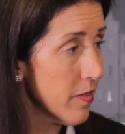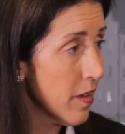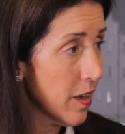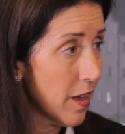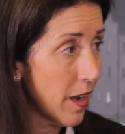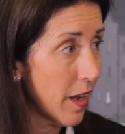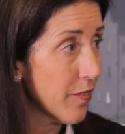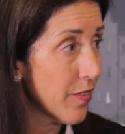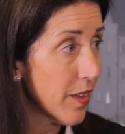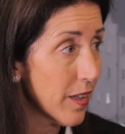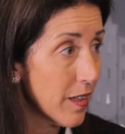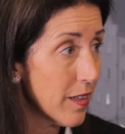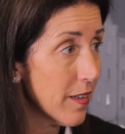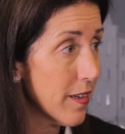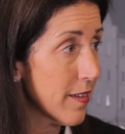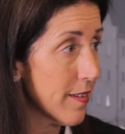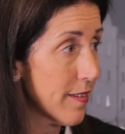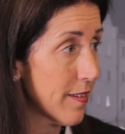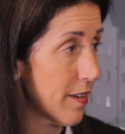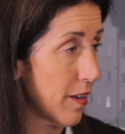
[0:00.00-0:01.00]
can have a
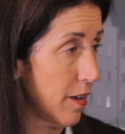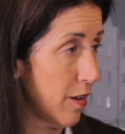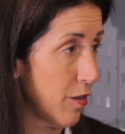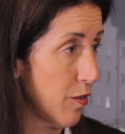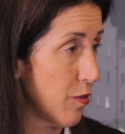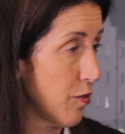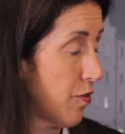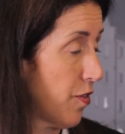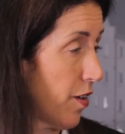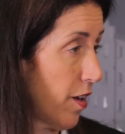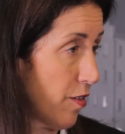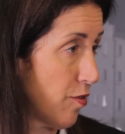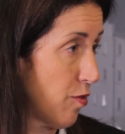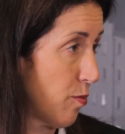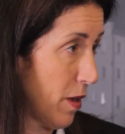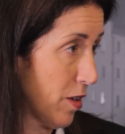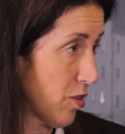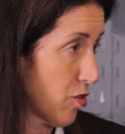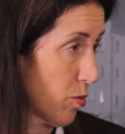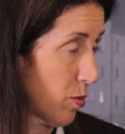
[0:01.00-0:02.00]
list of
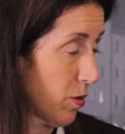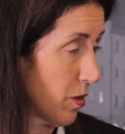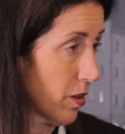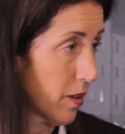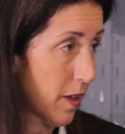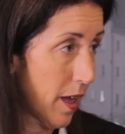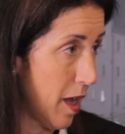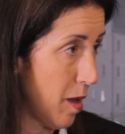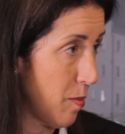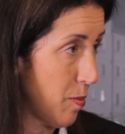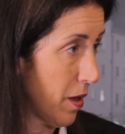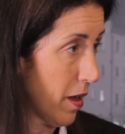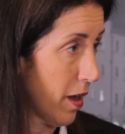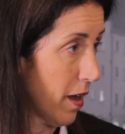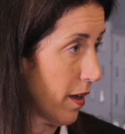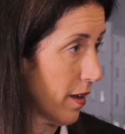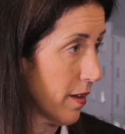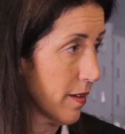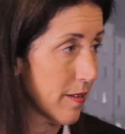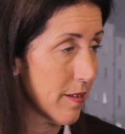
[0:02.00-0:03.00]
measurable
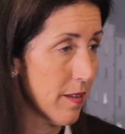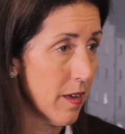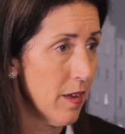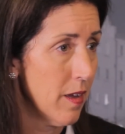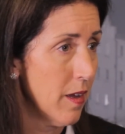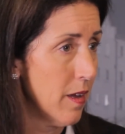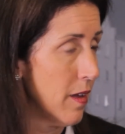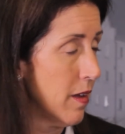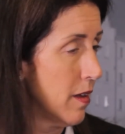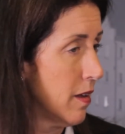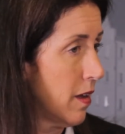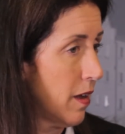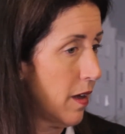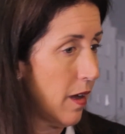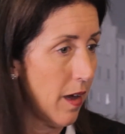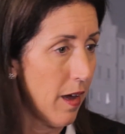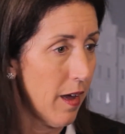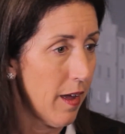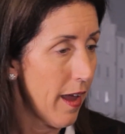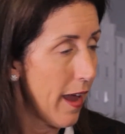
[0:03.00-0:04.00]
KPIs,
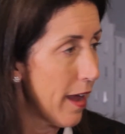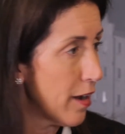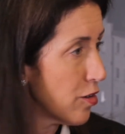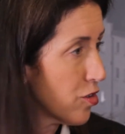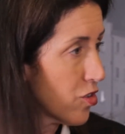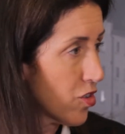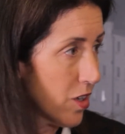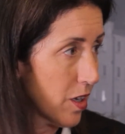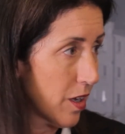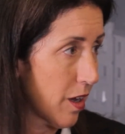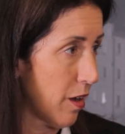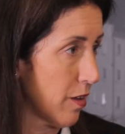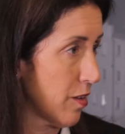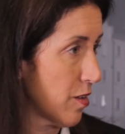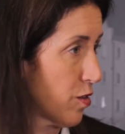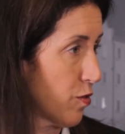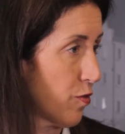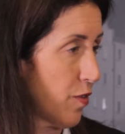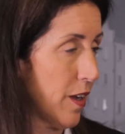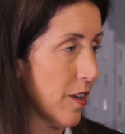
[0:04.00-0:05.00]
energy
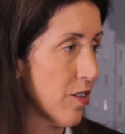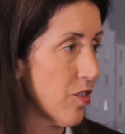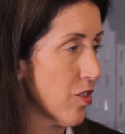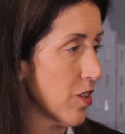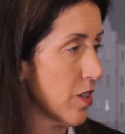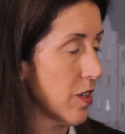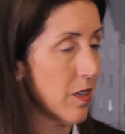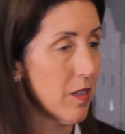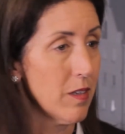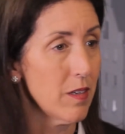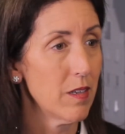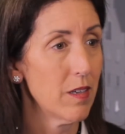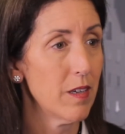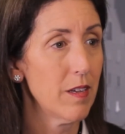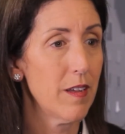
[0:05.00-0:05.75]
conservation,